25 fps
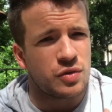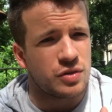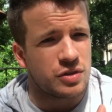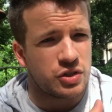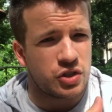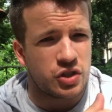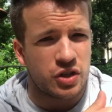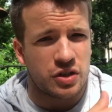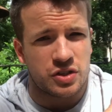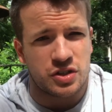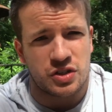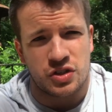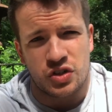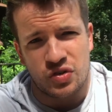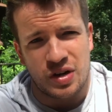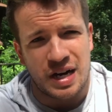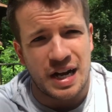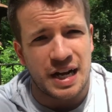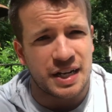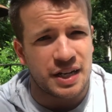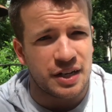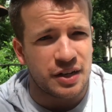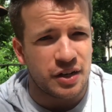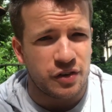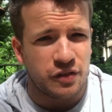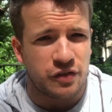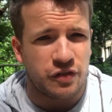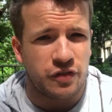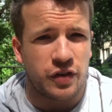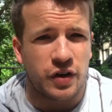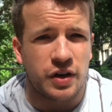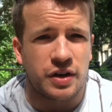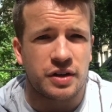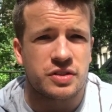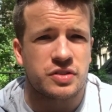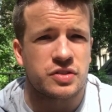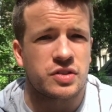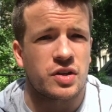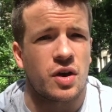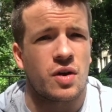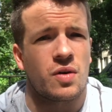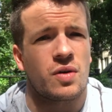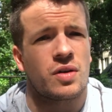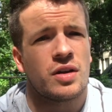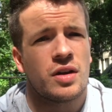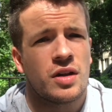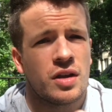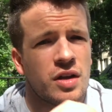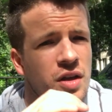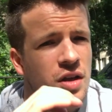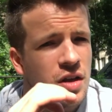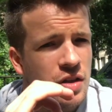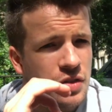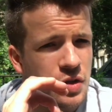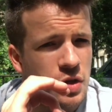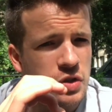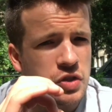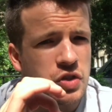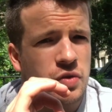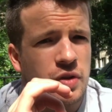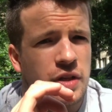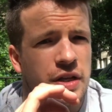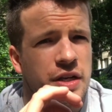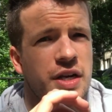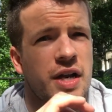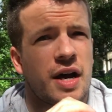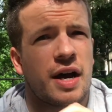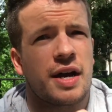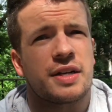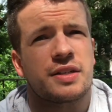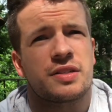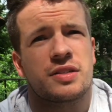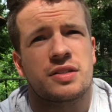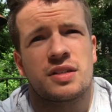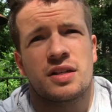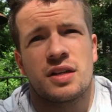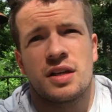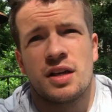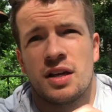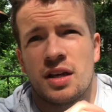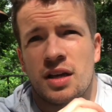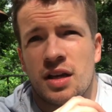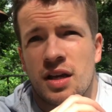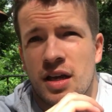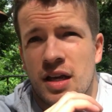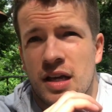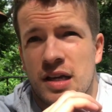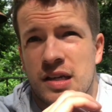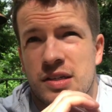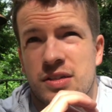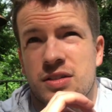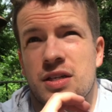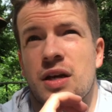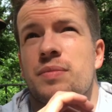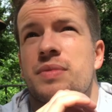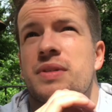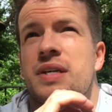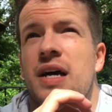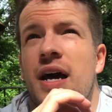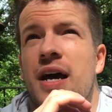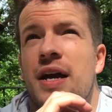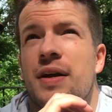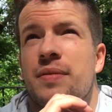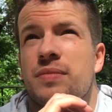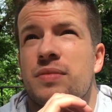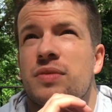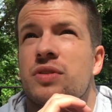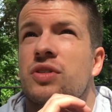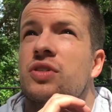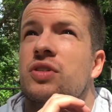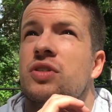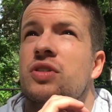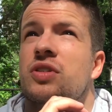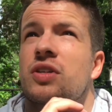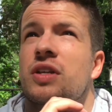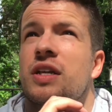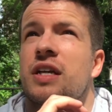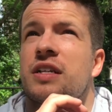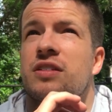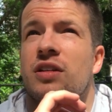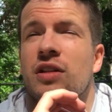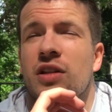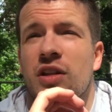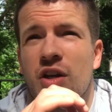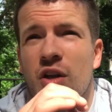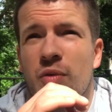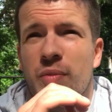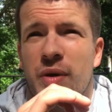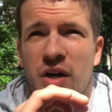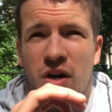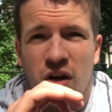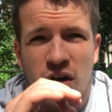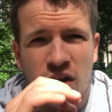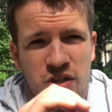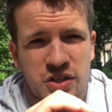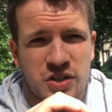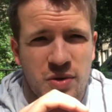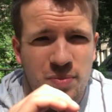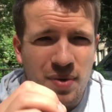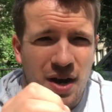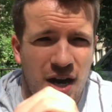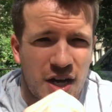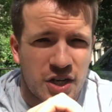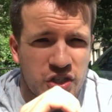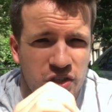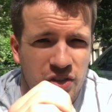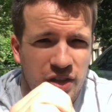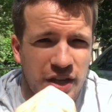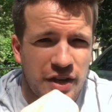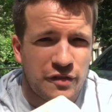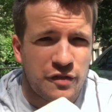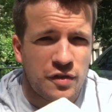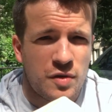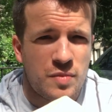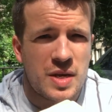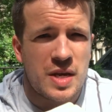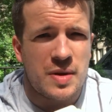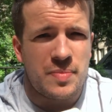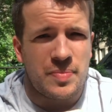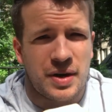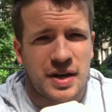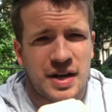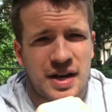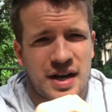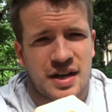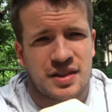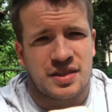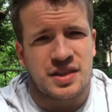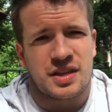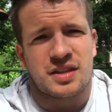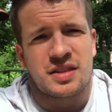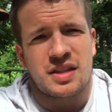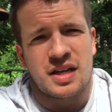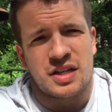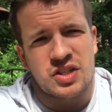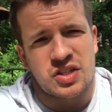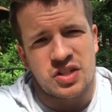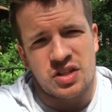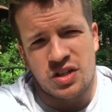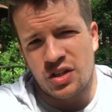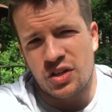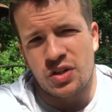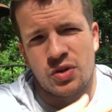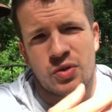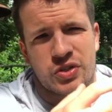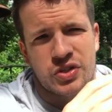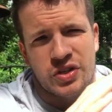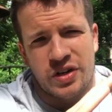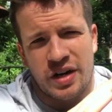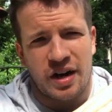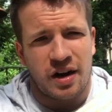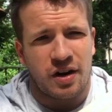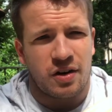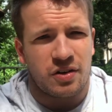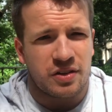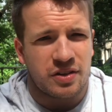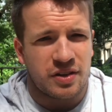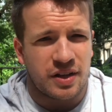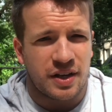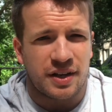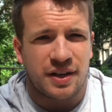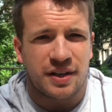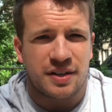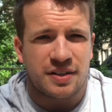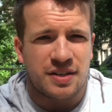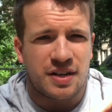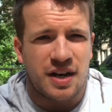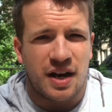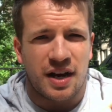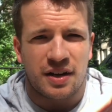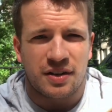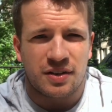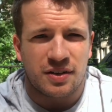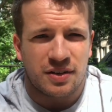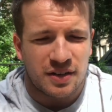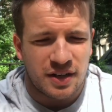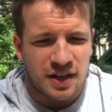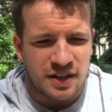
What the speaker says: with just dragging your foot. So those are really nice. Sometimes it's a little bit hard to modulate for me, but I think that's a user error thing. It's not